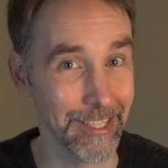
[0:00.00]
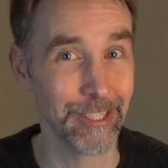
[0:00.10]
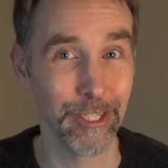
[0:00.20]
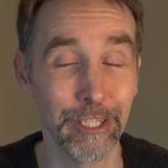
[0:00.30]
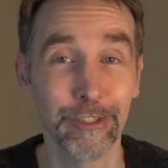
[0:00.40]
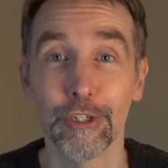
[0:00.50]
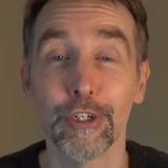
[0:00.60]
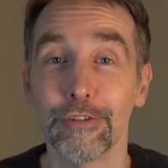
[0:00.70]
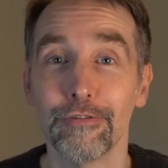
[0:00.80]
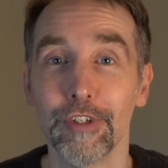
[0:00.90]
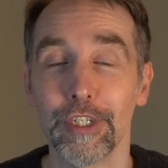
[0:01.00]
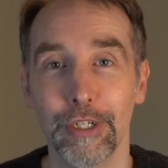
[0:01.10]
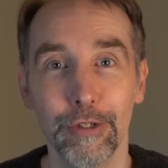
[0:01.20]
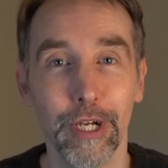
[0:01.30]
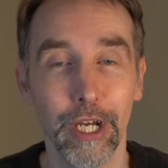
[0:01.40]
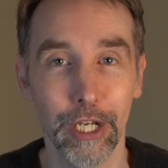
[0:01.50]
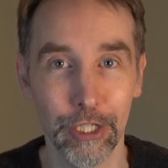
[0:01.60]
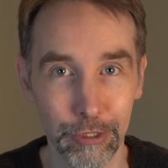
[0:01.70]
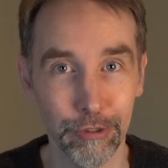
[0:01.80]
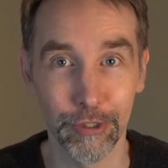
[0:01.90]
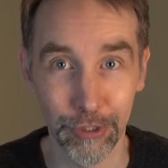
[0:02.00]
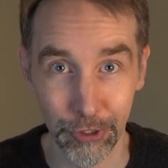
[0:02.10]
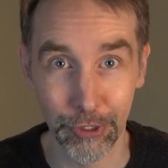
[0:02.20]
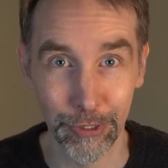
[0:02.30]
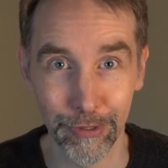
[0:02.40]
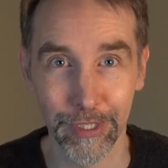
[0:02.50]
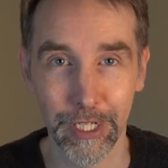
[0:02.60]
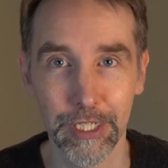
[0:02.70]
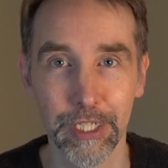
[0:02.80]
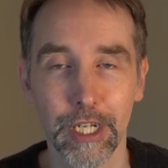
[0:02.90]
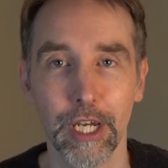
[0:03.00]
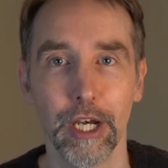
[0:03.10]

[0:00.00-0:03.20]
this isn't good for you, you shouldn't do this,